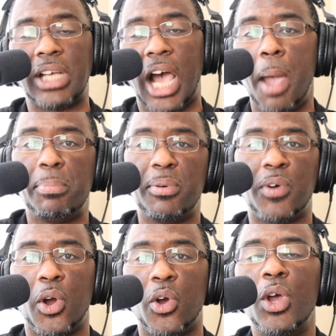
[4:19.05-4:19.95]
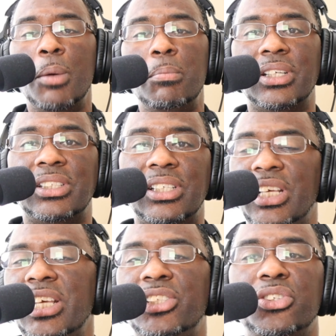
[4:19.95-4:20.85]
which I prefer because
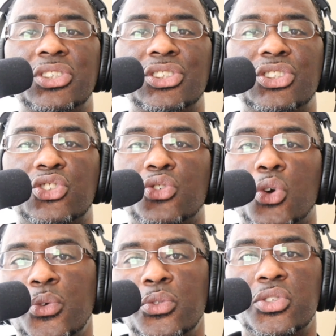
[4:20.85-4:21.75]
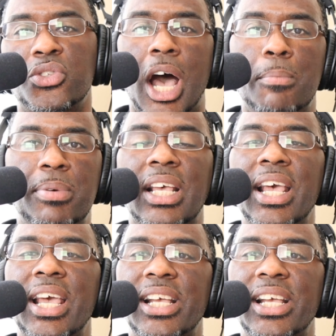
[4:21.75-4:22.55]
it's easier just to scroll through the topics